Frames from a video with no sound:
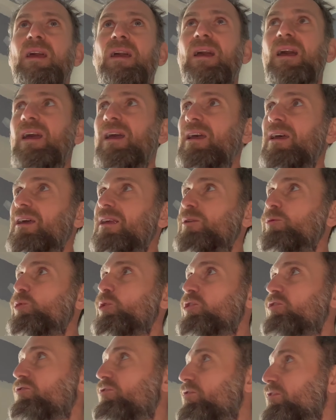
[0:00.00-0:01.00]
and
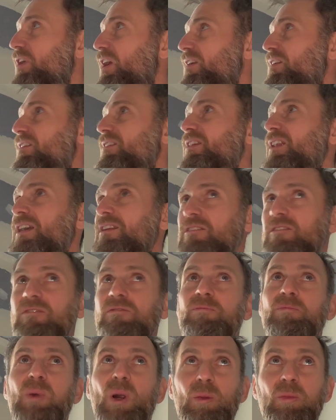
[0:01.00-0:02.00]
which created lots
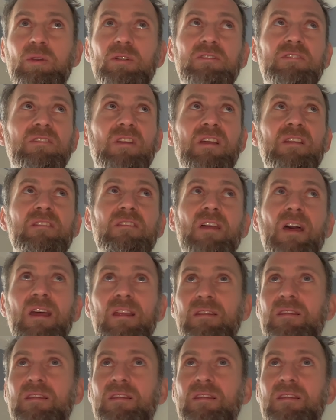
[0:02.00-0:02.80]
of bubbles. And then